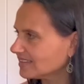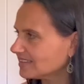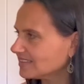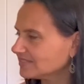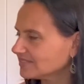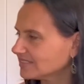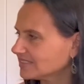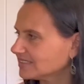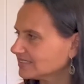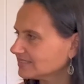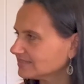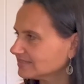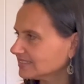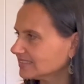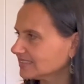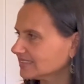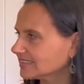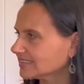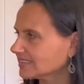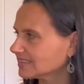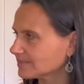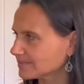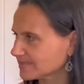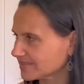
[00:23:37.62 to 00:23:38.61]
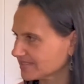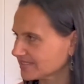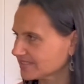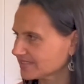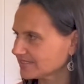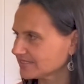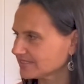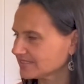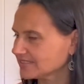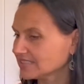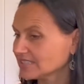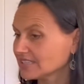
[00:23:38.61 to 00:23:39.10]
like your idea of the
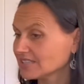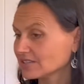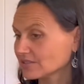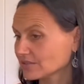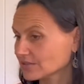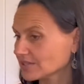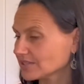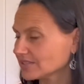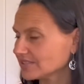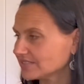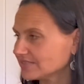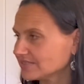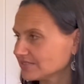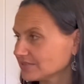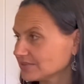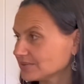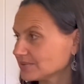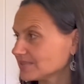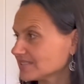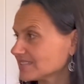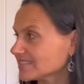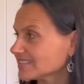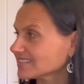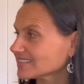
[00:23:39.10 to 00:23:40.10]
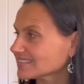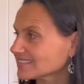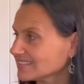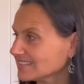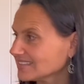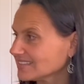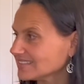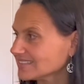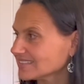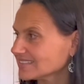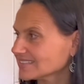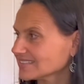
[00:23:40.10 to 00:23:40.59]
consult, because everybody has their
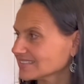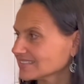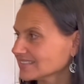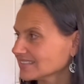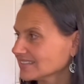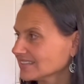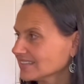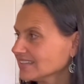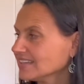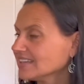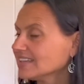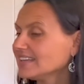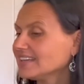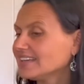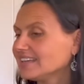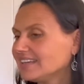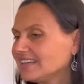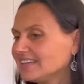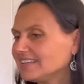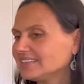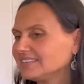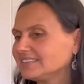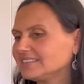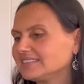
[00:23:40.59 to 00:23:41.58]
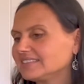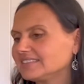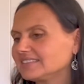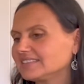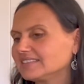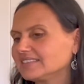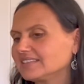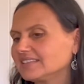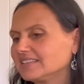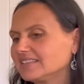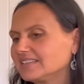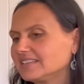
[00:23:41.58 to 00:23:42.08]
own specific,
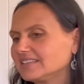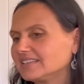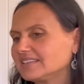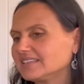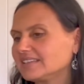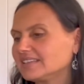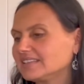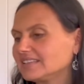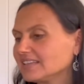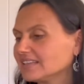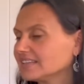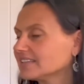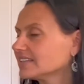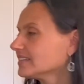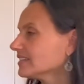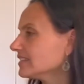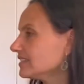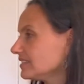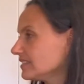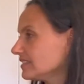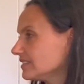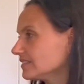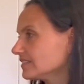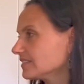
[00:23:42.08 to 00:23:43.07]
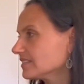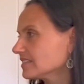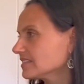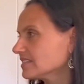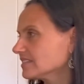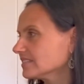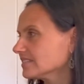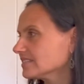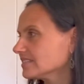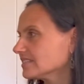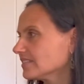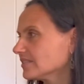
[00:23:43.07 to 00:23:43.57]
like as I mentioned, a few
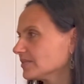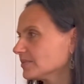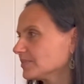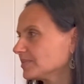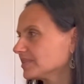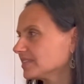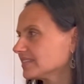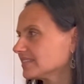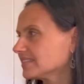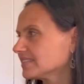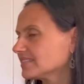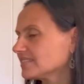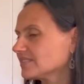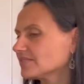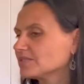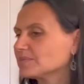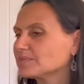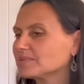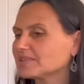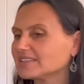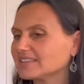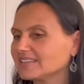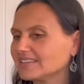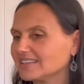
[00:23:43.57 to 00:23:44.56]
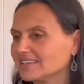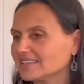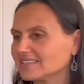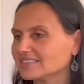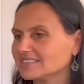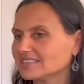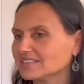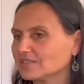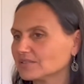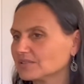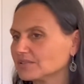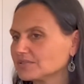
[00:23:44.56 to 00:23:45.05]
of my own specific
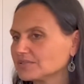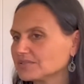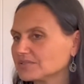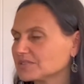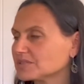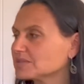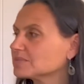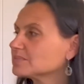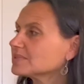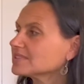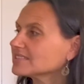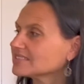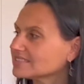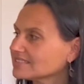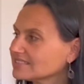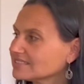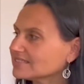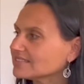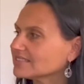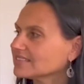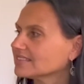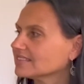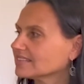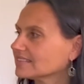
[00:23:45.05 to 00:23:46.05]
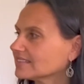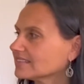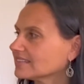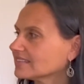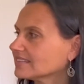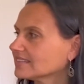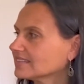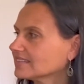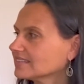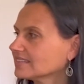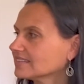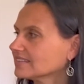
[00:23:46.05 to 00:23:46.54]
areas of where
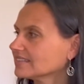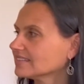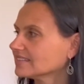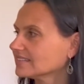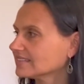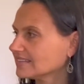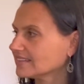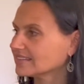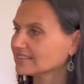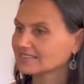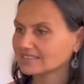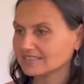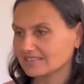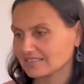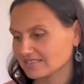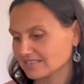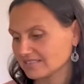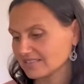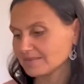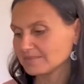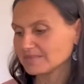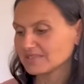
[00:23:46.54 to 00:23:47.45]
the grey areas I